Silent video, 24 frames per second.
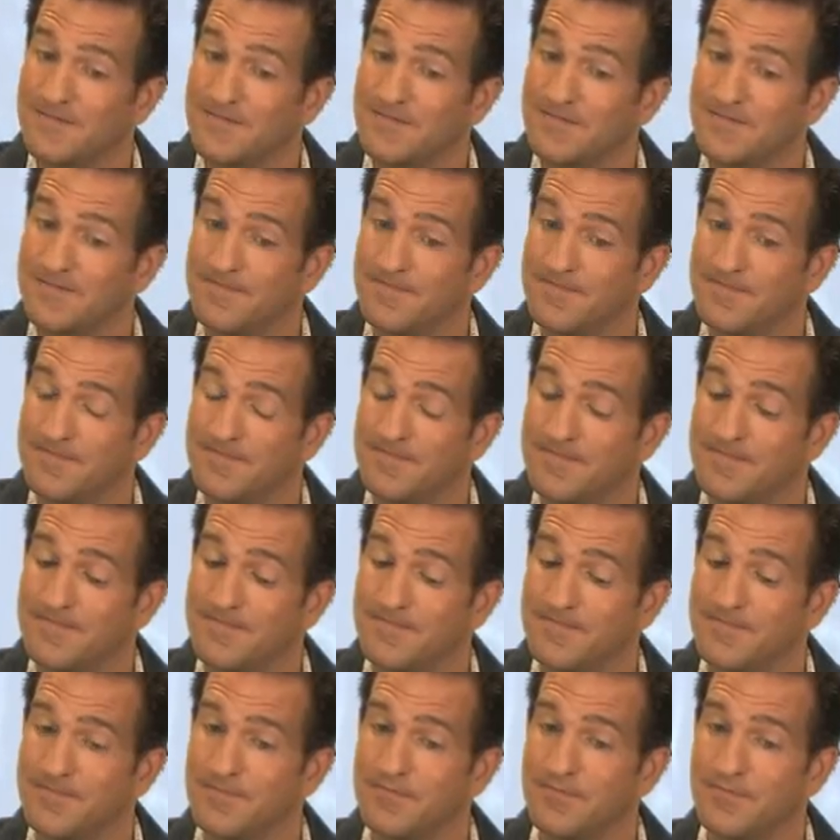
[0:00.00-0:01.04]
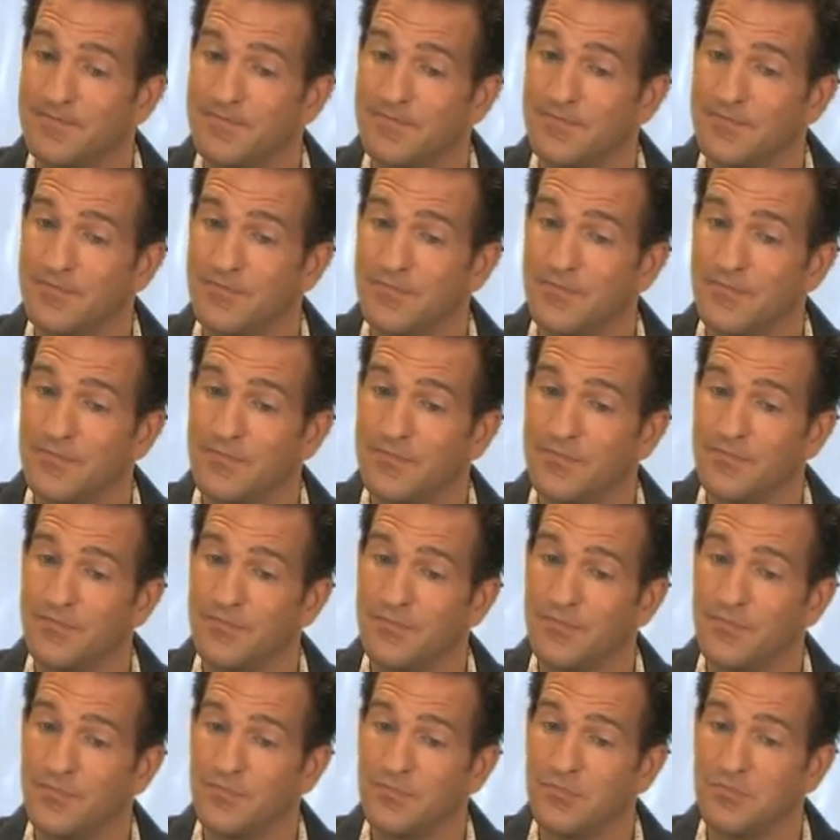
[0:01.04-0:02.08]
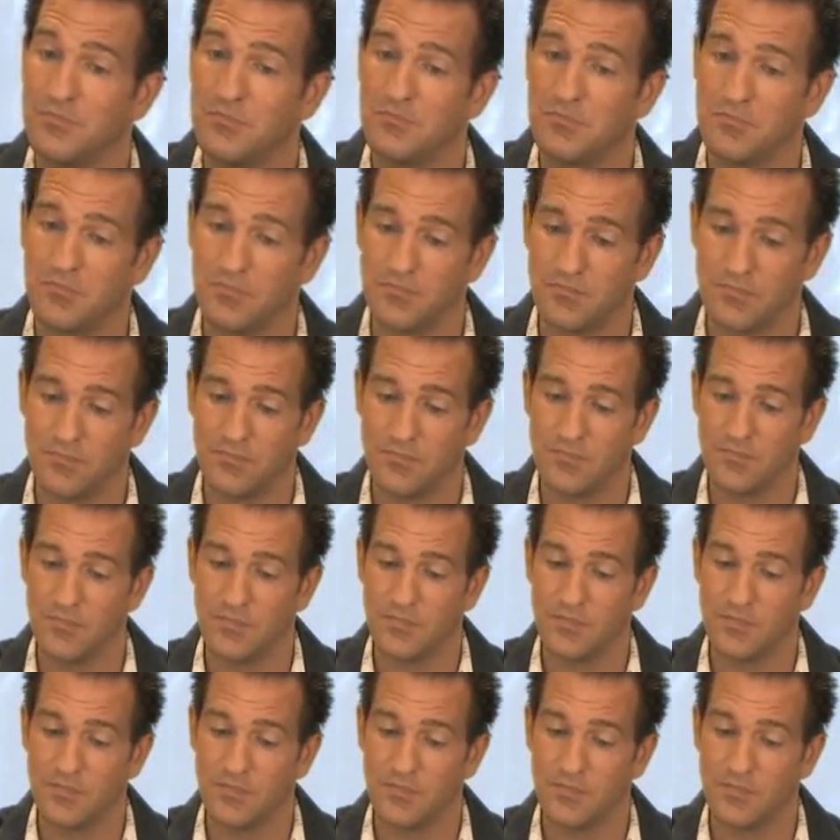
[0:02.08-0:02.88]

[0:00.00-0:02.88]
No one is speaking in this clip.